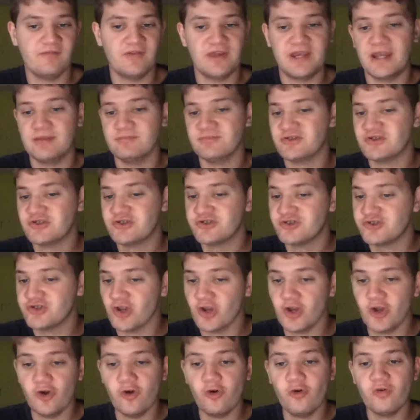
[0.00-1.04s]
and I'm
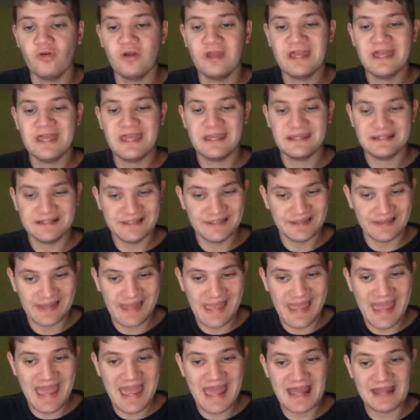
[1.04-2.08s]
so
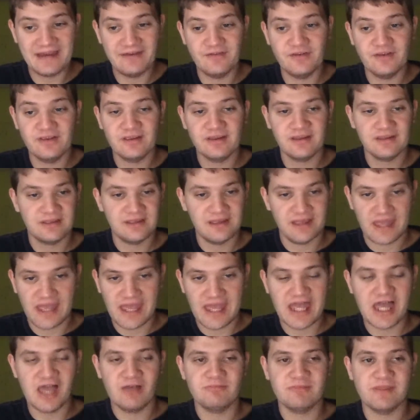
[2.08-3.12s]
glad
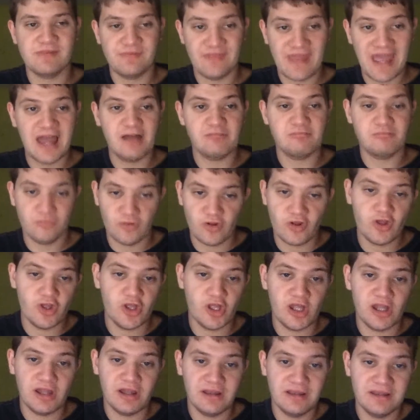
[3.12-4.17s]
that
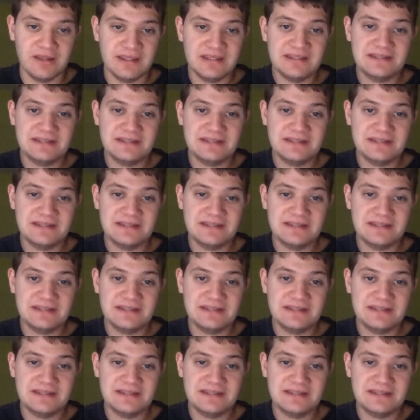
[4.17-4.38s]
mall